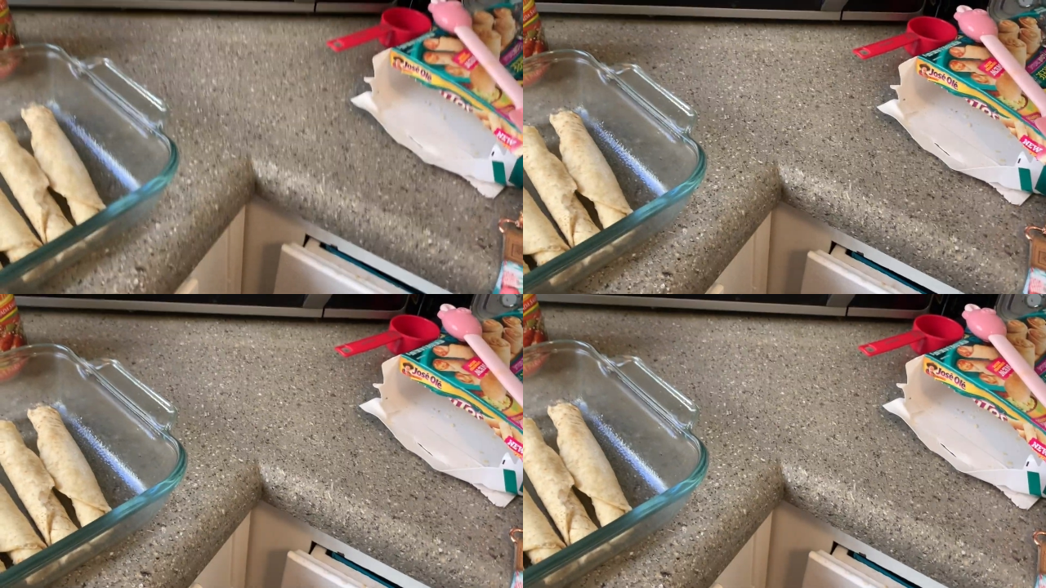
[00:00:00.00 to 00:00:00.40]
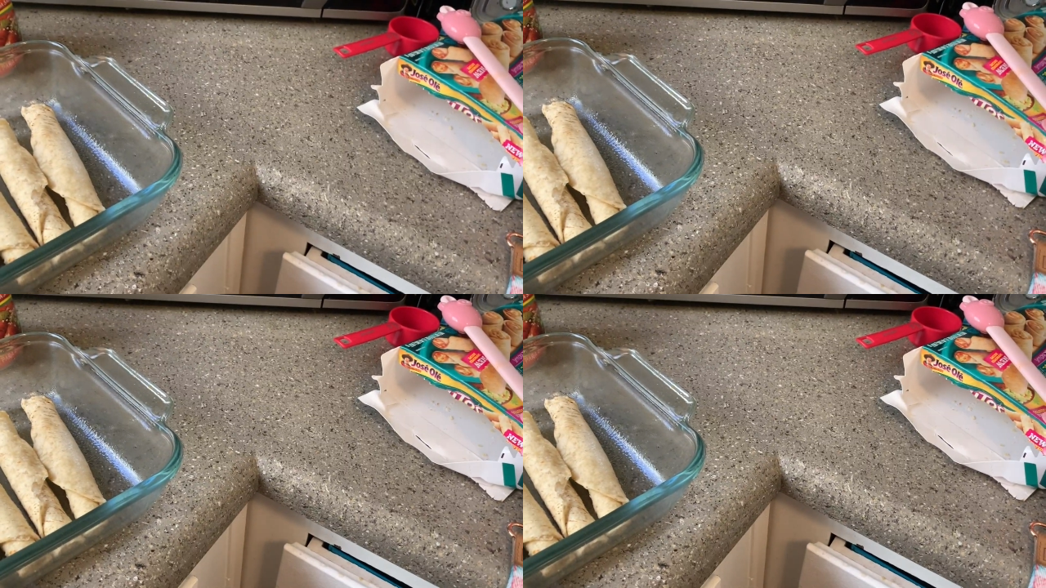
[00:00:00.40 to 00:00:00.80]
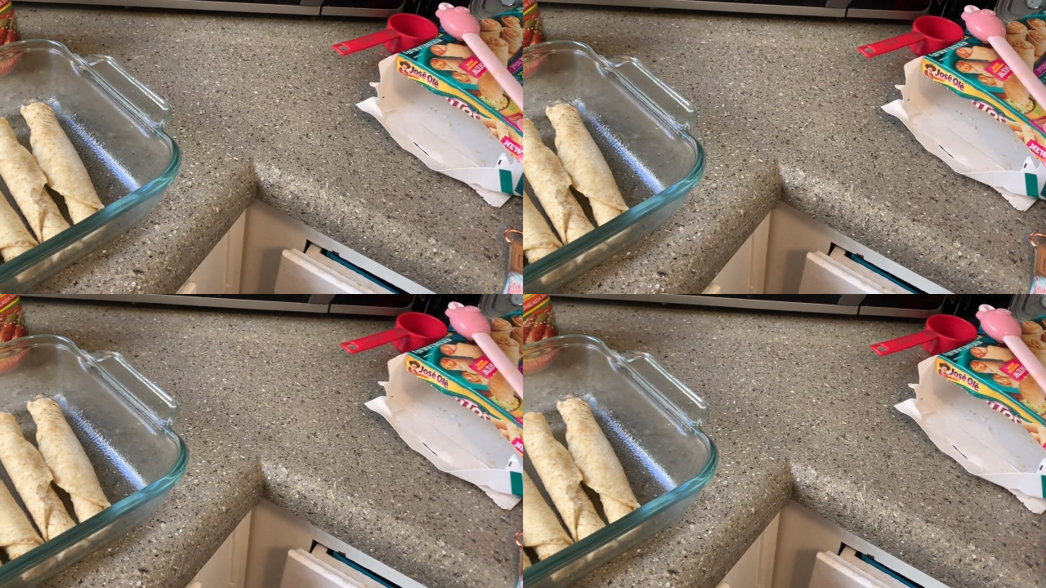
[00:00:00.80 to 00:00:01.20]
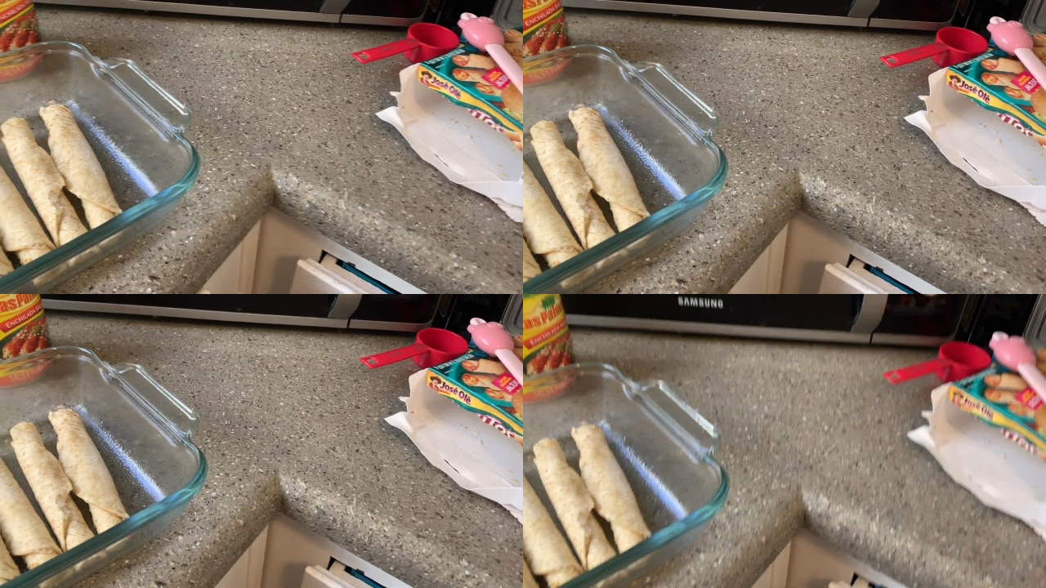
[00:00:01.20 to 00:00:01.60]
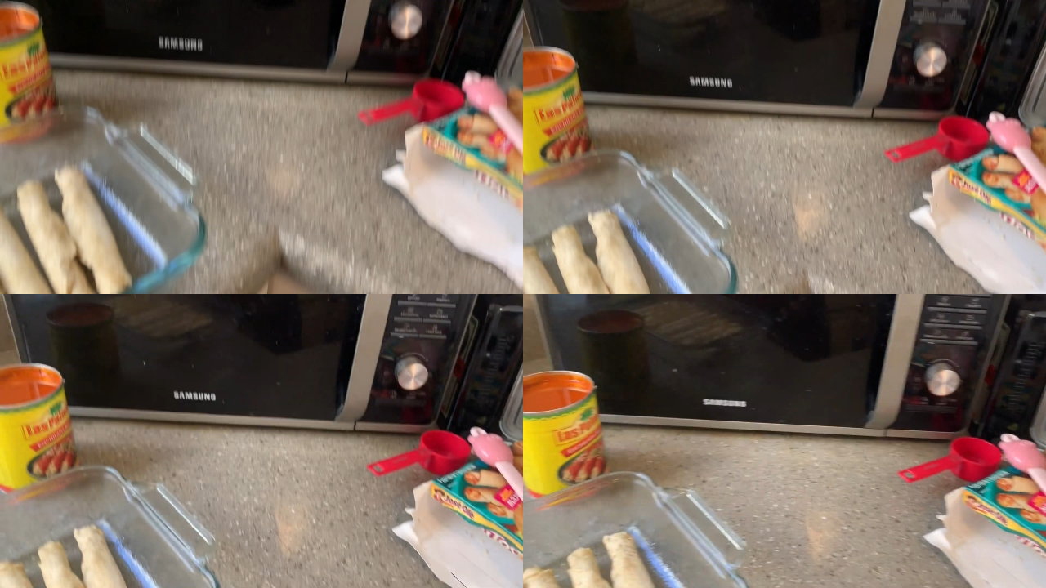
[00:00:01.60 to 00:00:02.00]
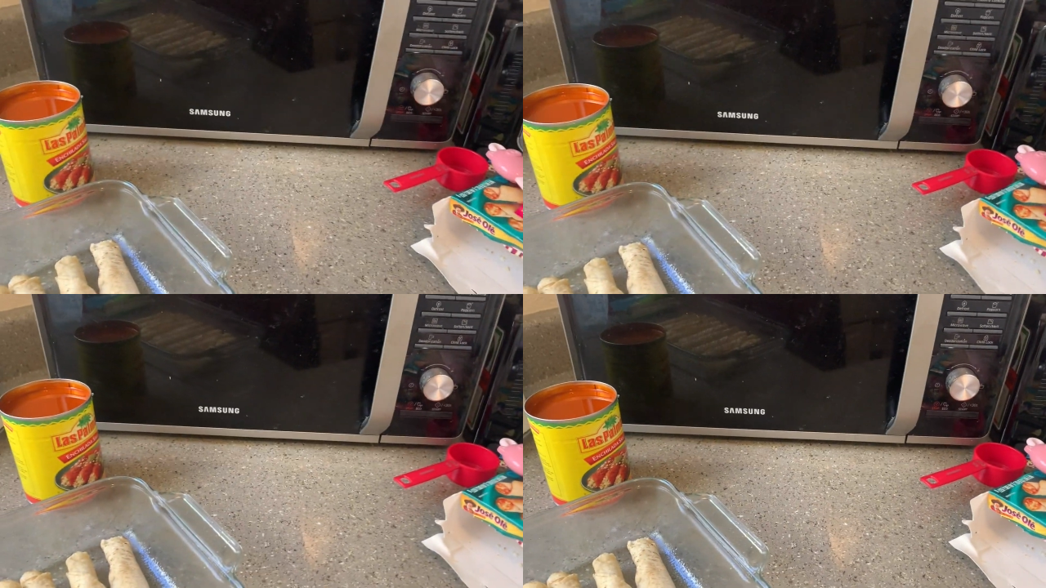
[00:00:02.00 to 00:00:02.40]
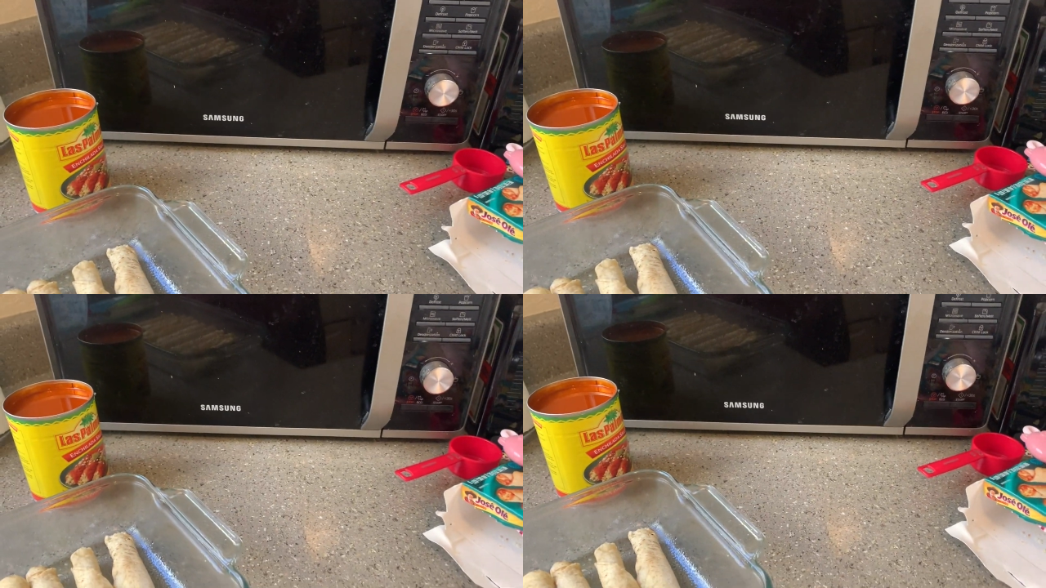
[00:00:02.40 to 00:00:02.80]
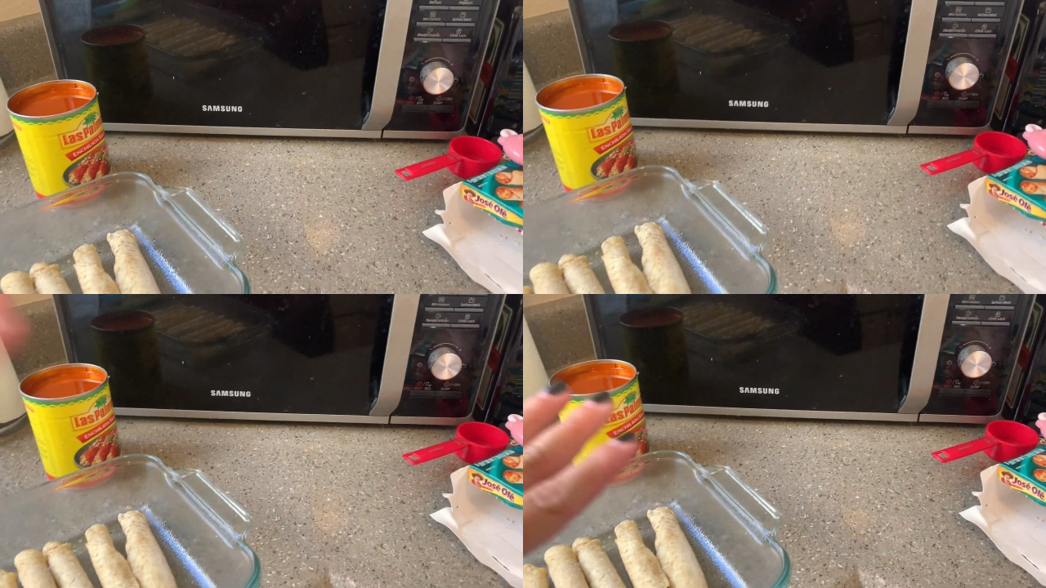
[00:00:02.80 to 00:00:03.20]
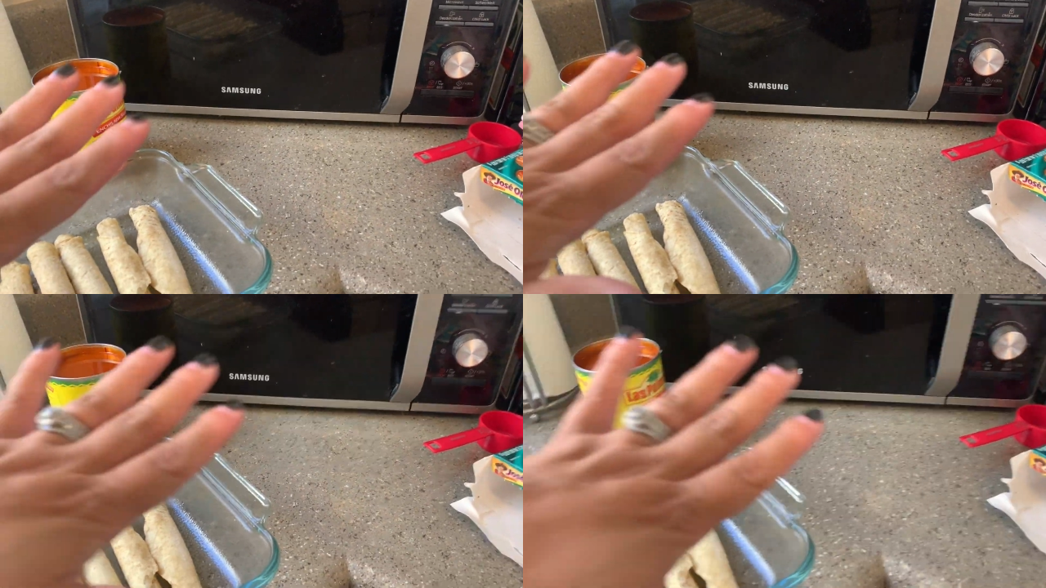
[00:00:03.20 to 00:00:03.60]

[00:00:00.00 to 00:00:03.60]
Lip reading: Nobody's mouth can be seen.